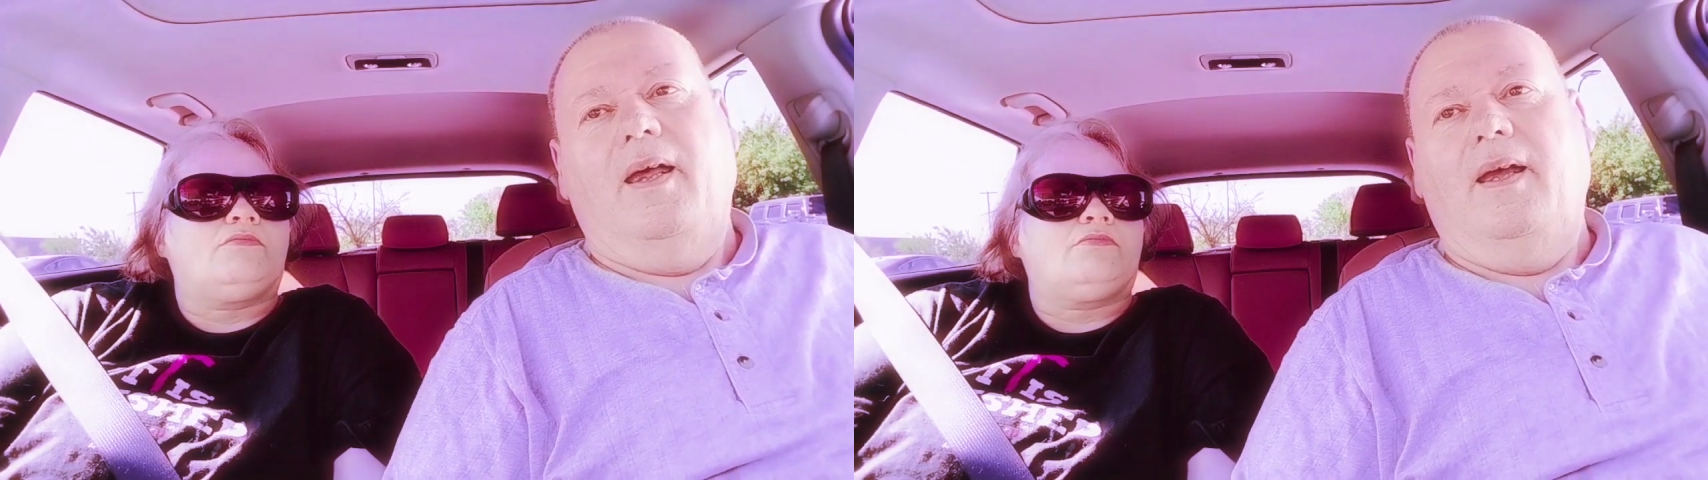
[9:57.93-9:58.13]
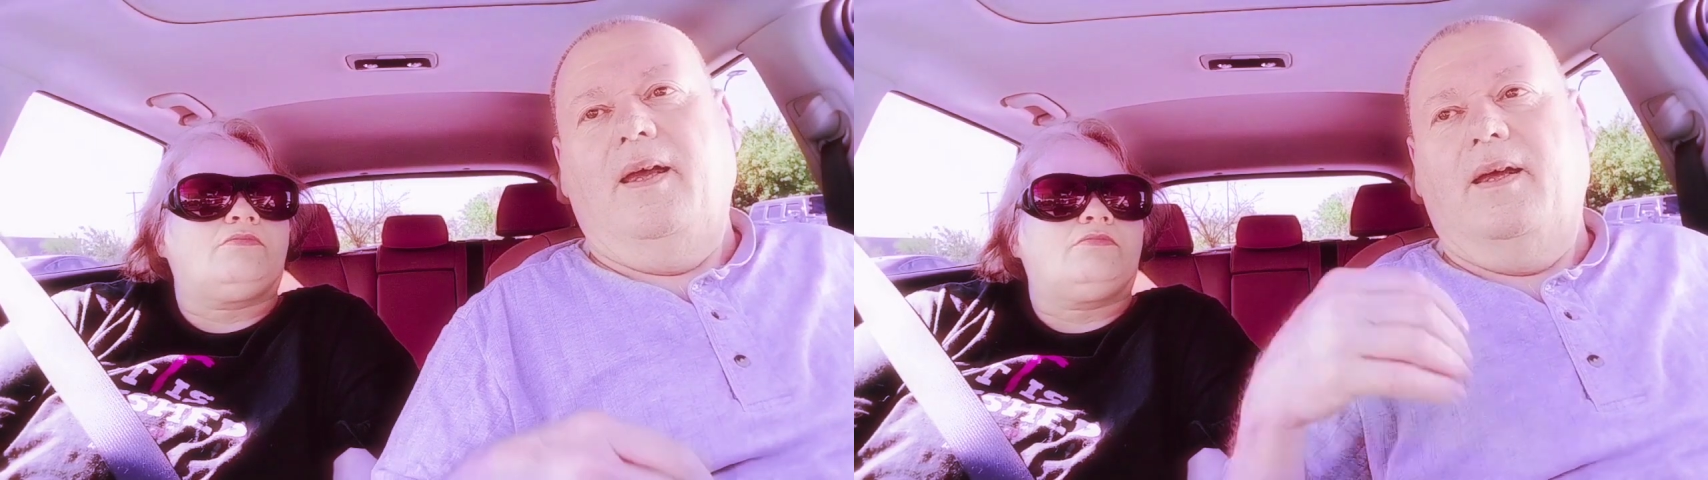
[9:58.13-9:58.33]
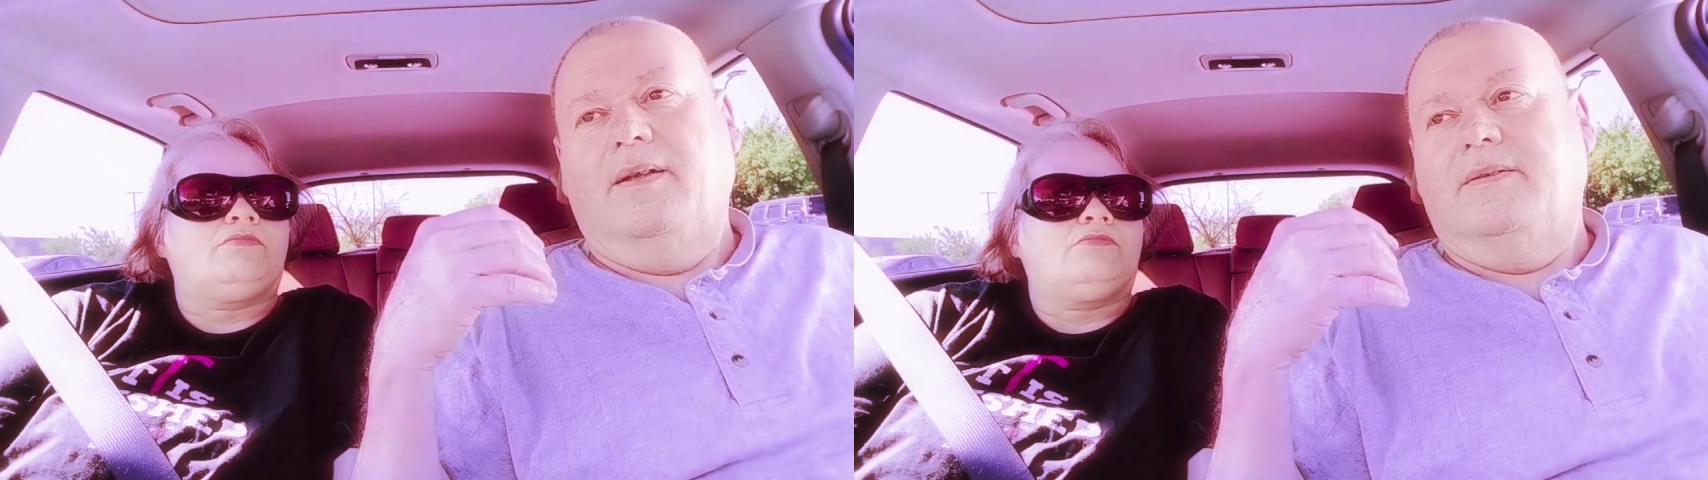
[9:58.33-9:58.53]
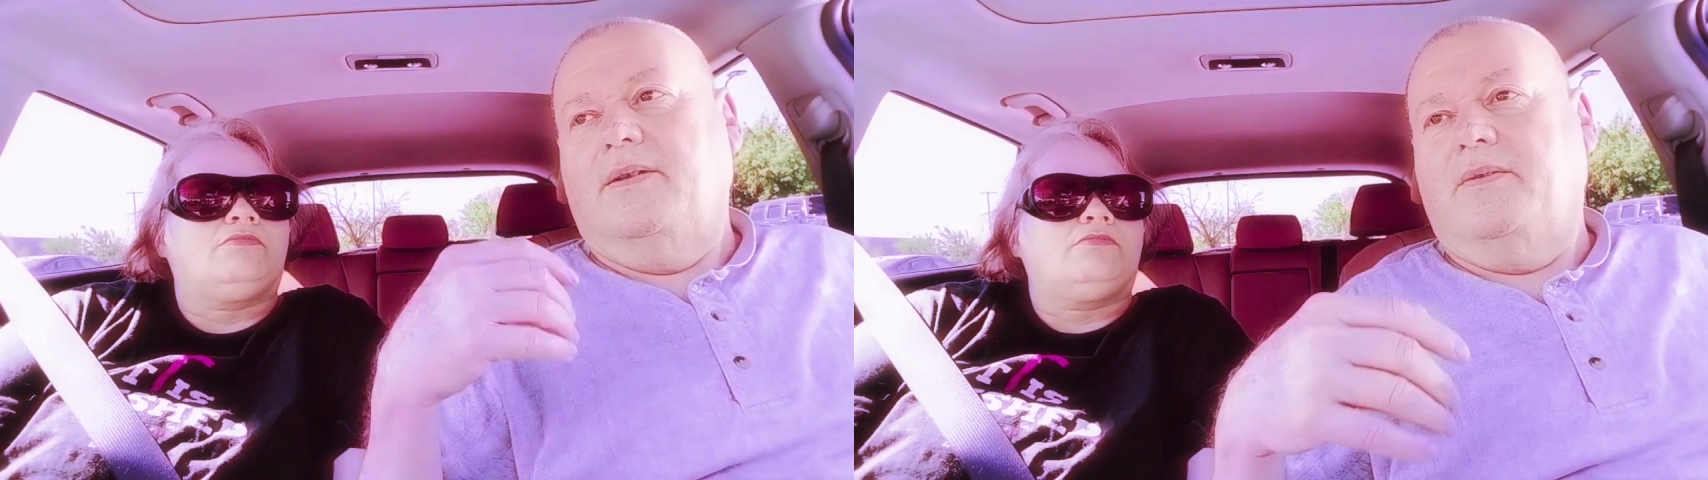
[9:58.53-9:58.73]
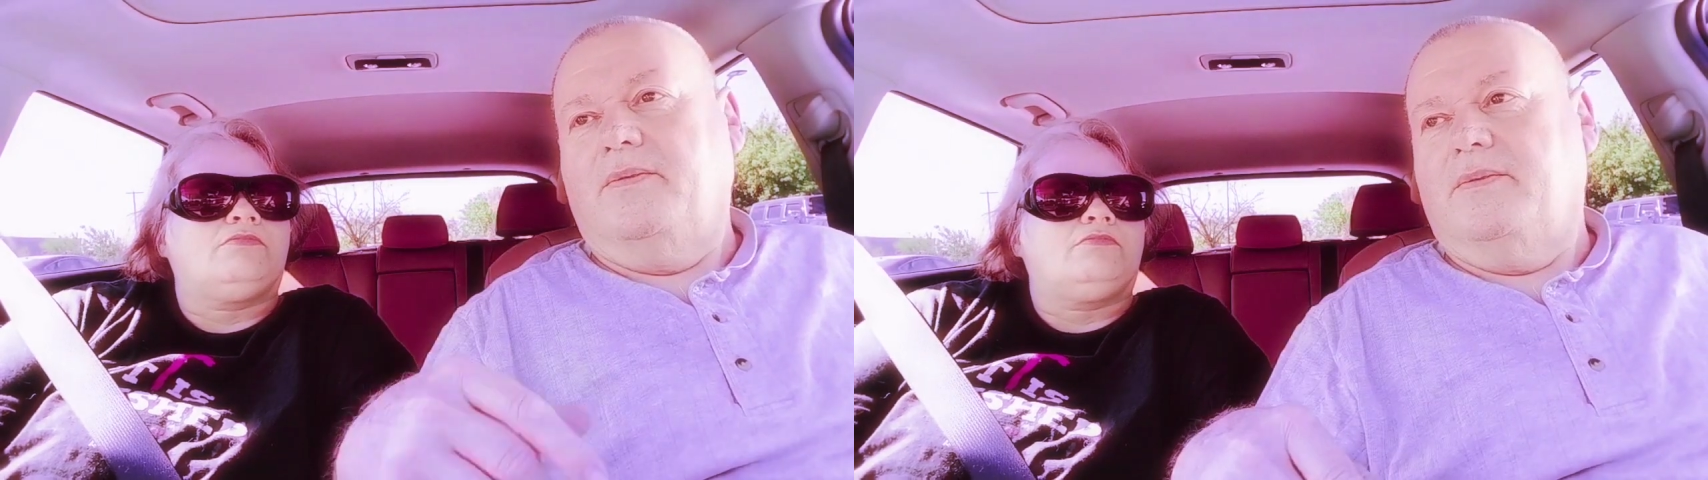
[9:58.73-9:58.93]
And
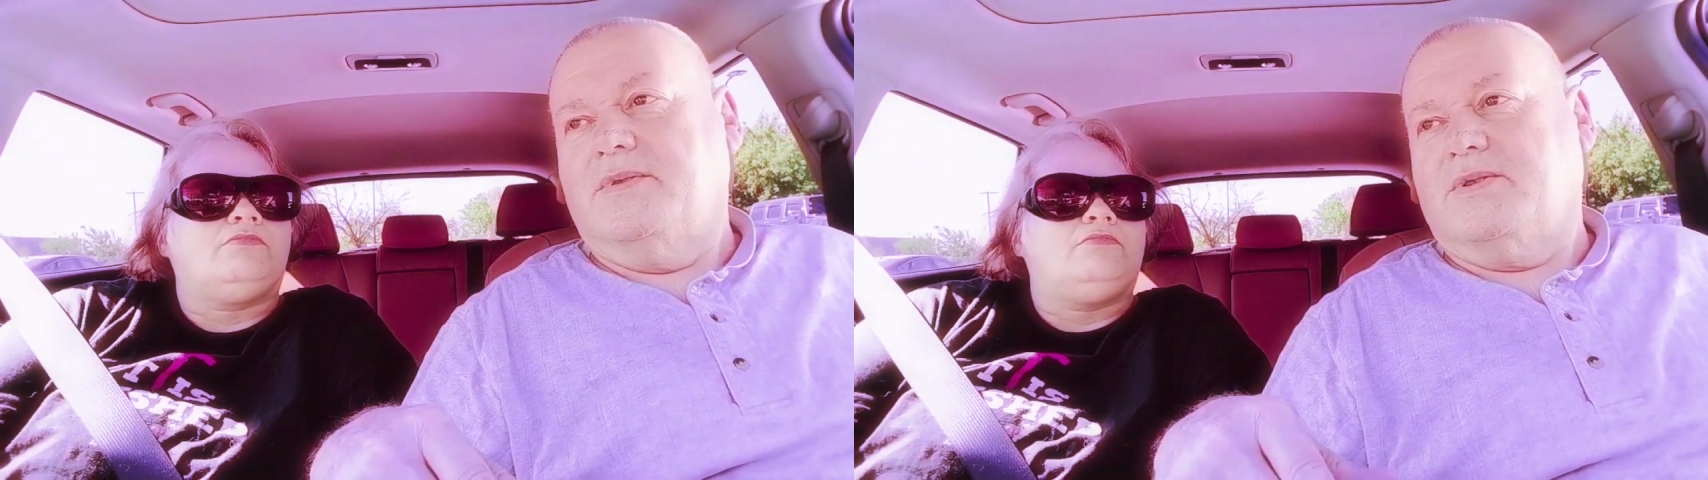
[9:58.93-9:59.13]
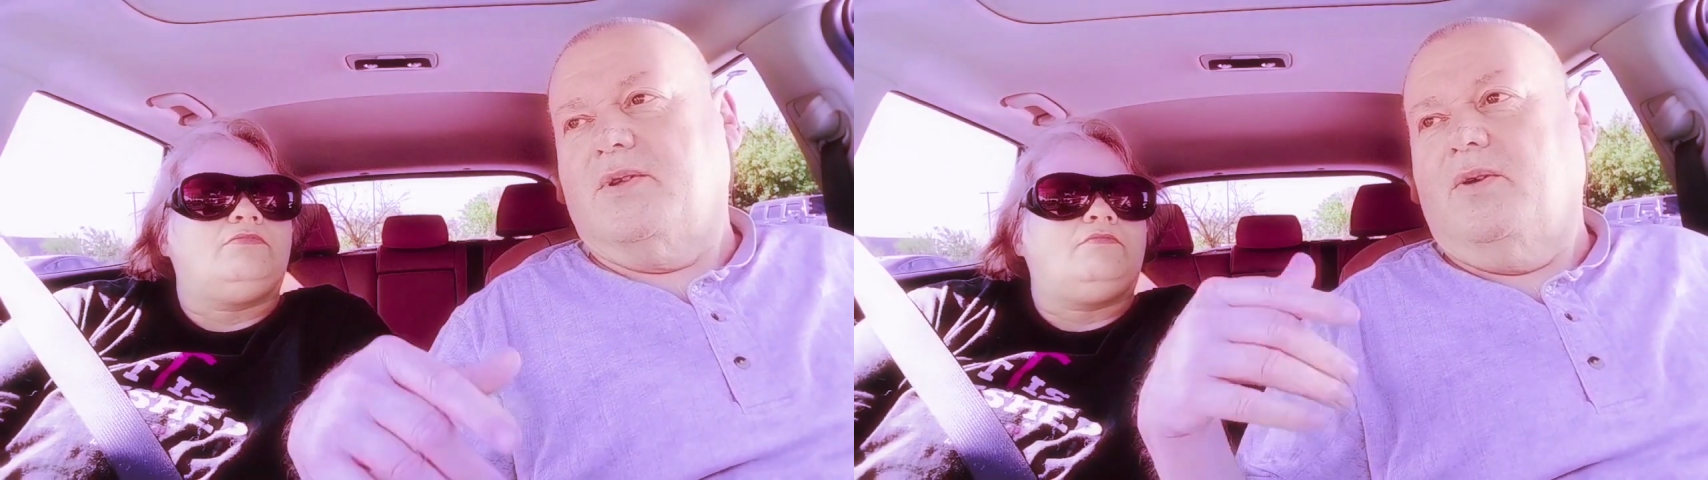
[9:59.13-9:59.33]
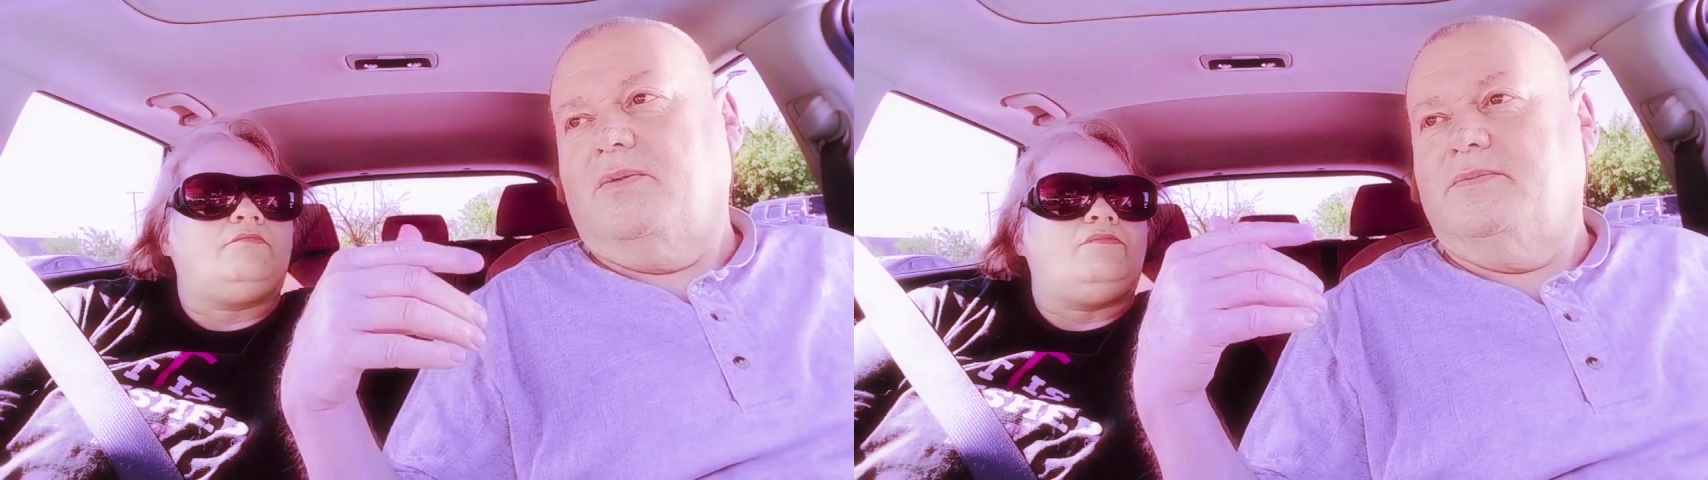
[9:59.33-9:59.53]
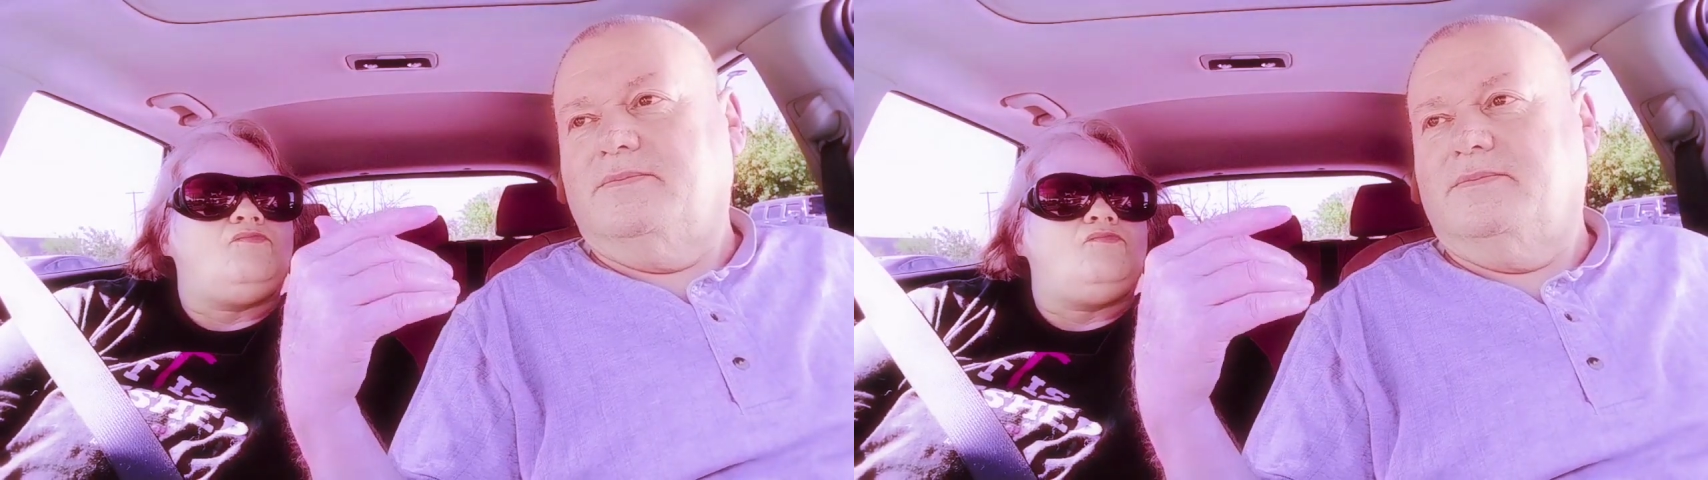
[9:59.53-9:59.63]
so